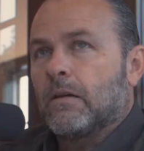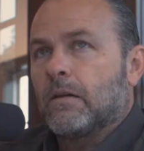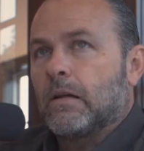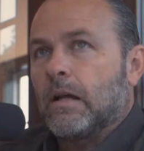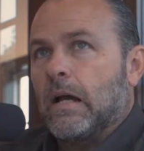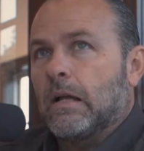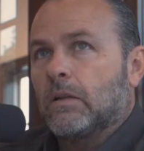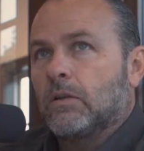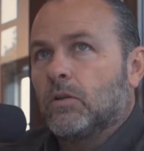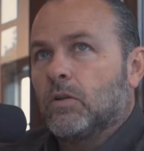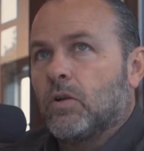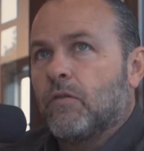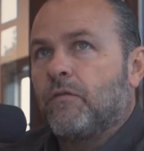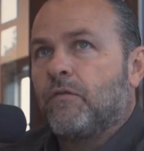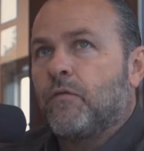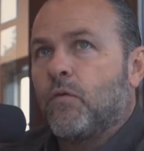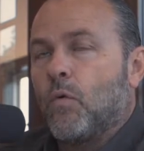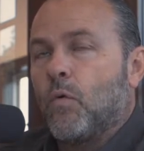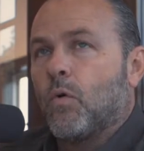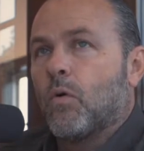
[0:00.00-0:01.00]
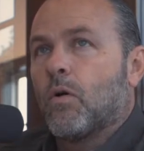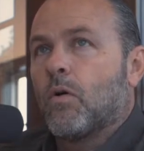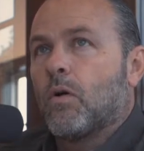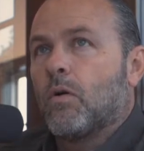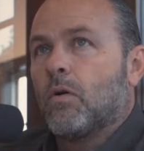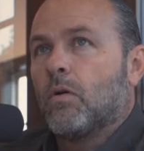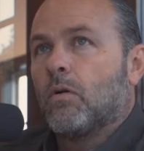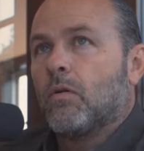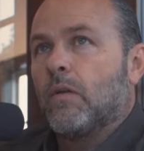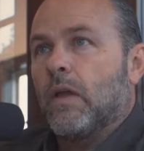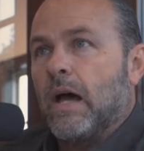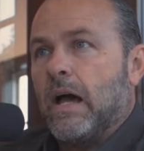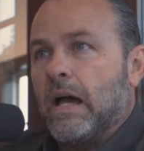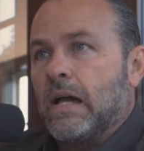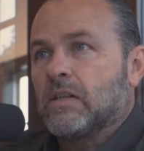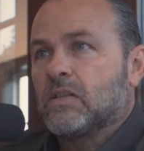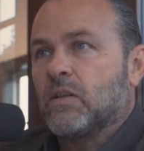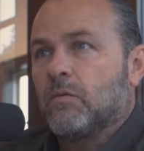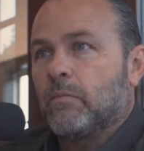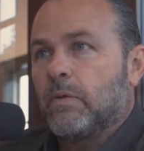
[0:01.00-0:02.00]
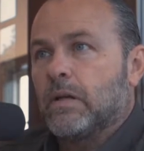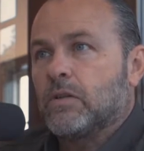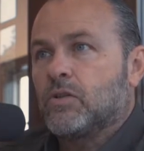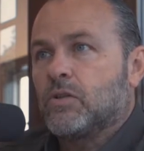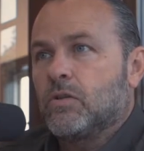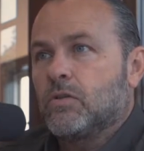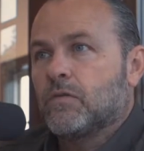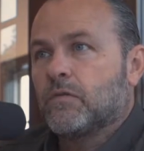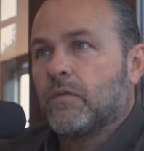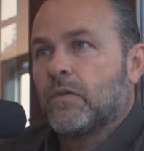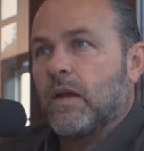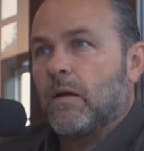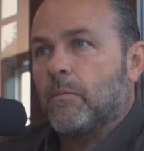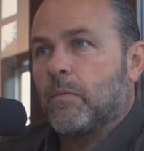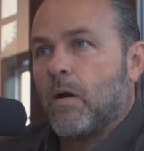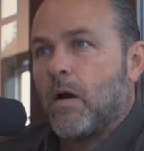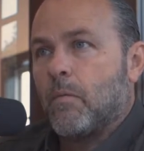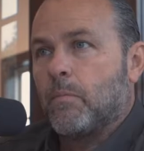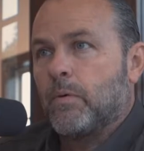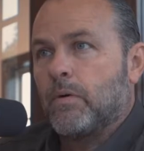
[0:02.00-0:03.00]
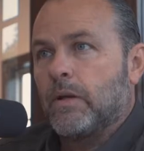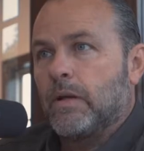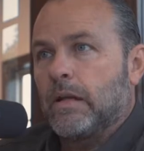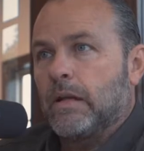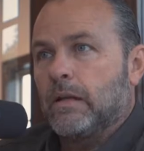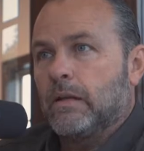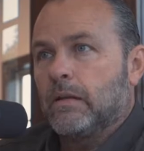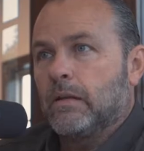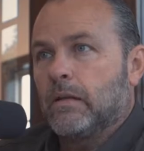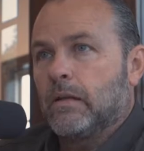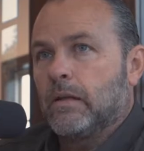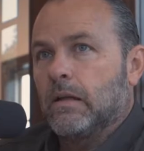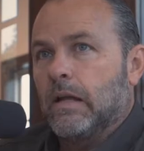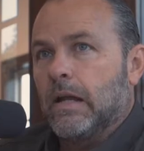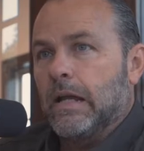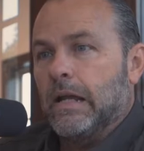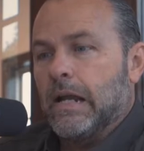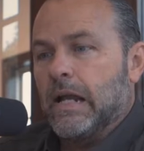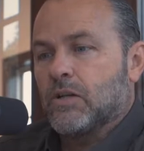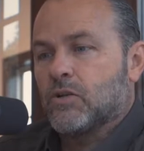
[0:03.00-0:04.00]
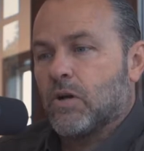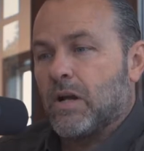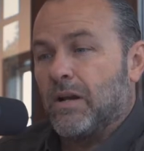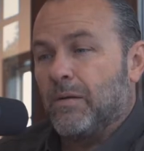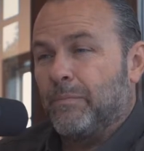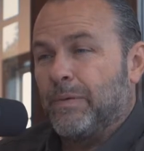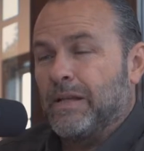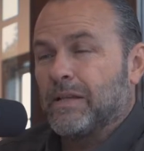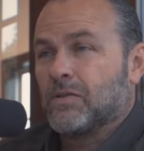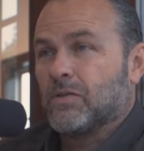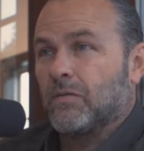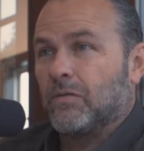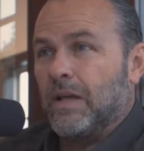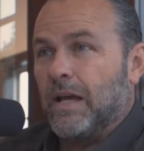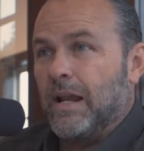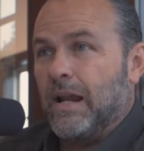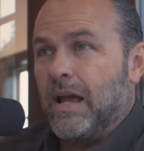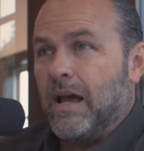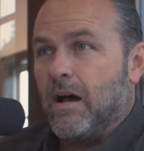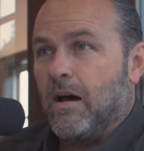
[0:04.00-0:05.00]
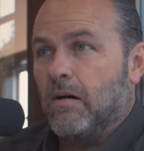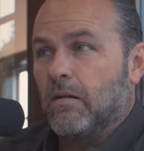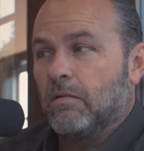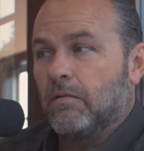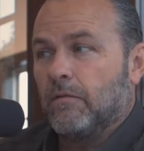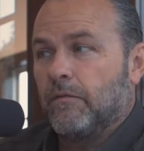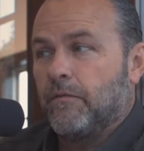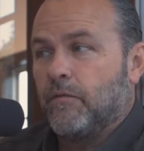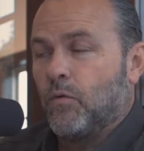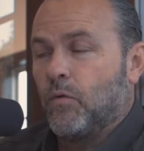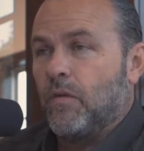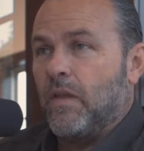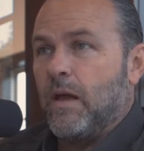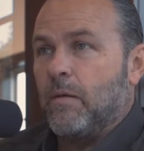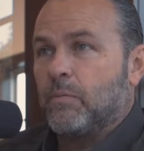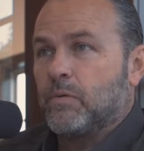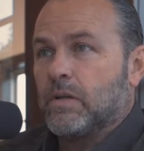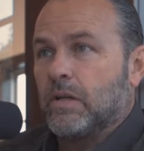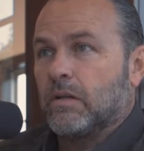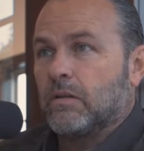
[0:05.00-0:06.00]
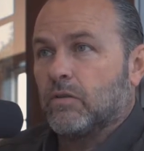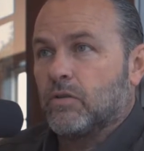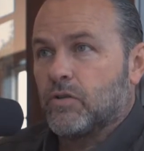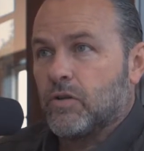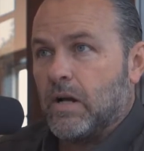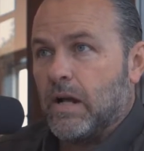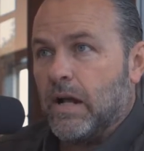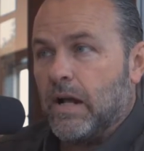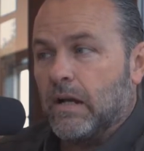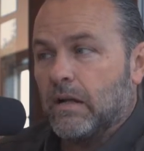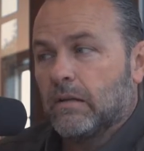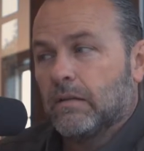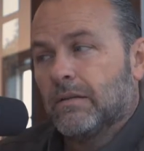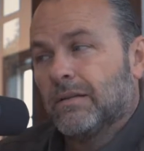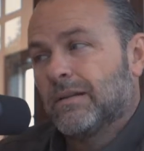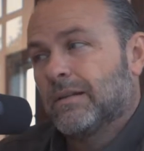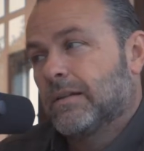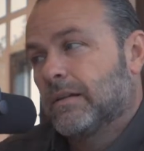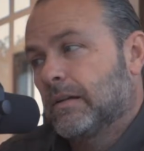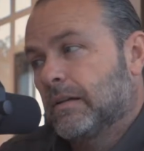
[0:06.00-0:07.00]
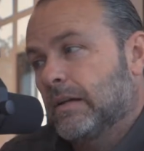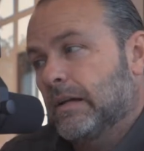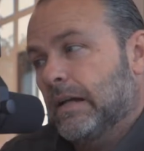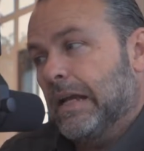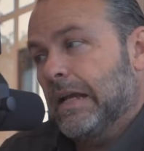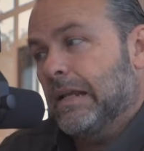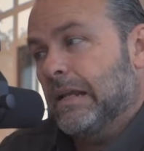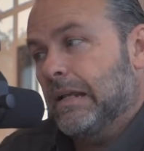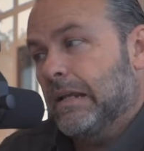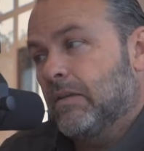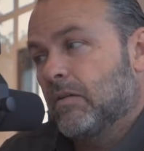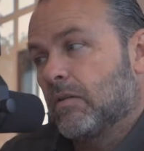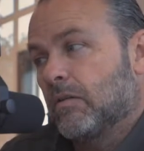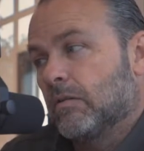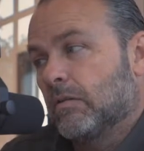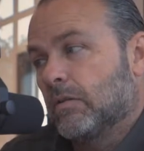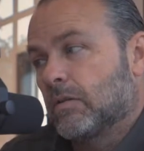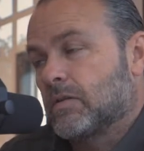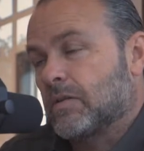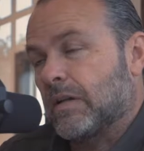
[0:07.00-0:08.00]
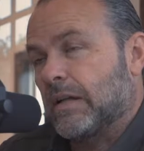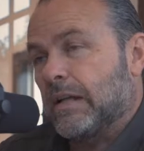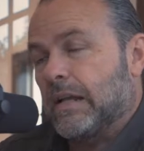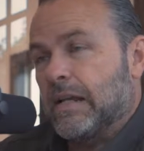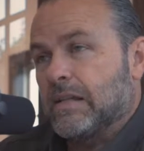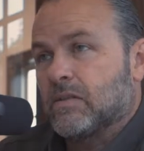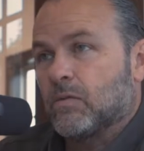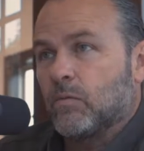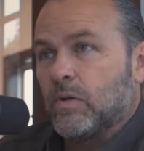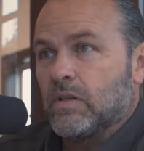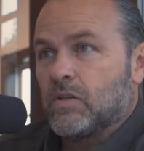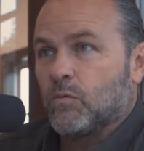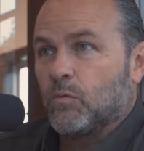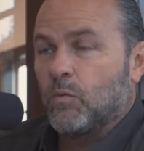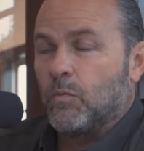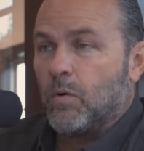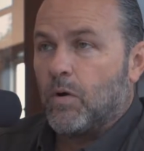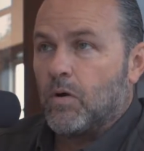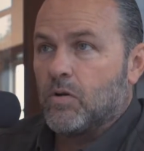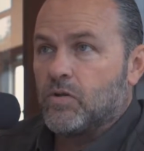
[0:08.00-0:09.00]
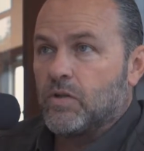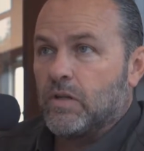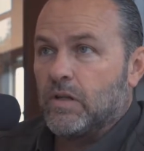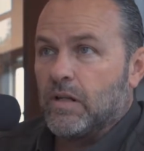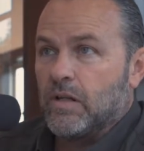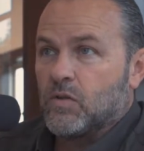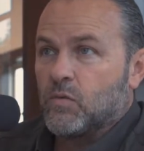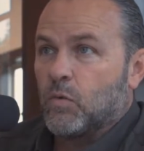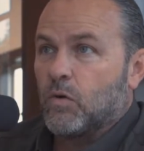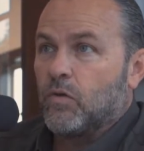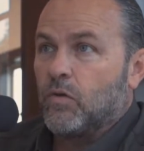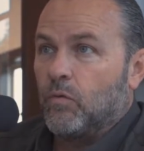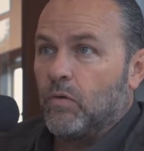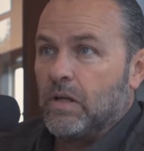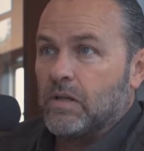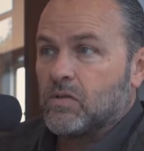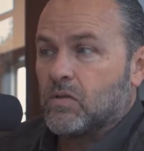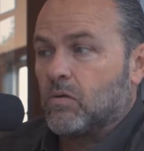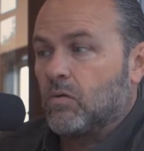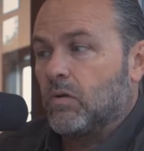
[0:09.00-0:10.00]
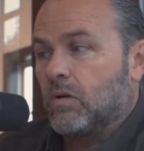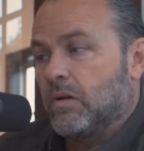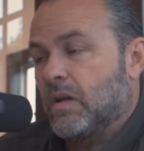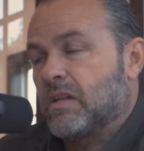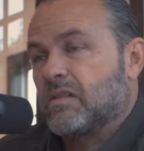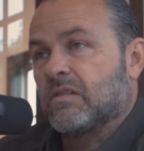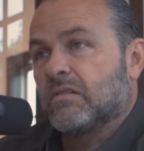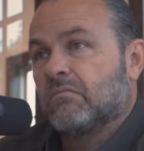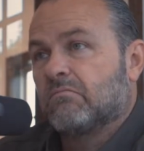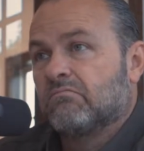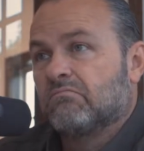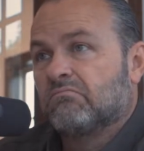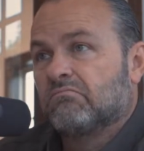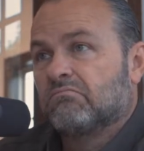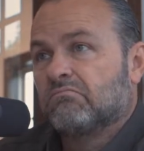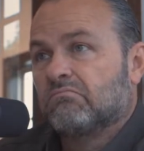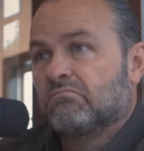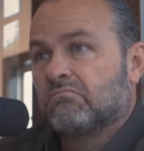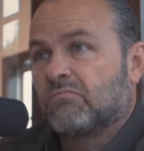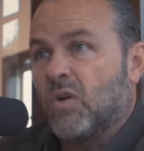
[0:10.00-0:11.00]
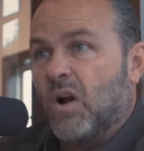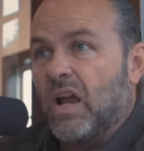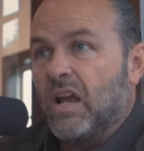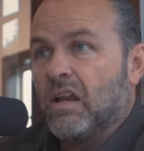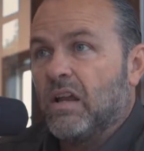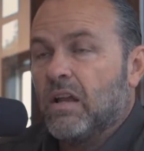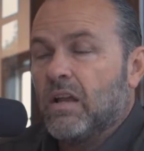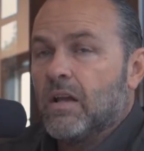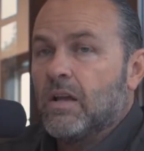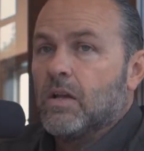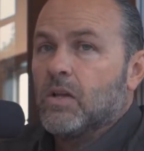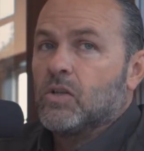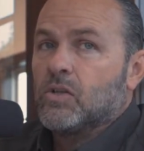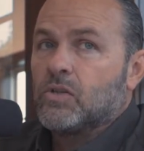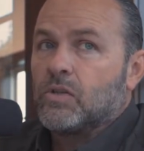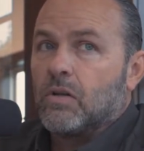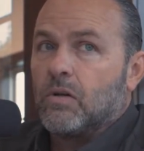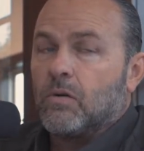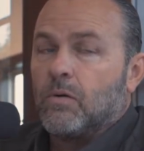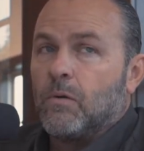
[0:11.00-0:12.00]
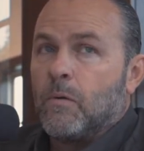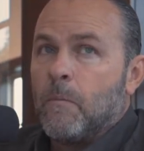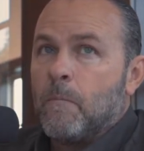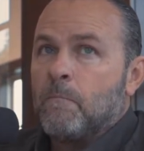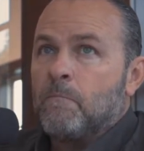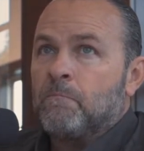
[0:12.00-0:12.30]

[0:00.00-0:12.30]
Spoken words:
I look for the highest and best use for that property and I try to pencil that out for that particular tract, and it either looks like it has a reasonable margin and it's worth the risk, or it doesn't, right? So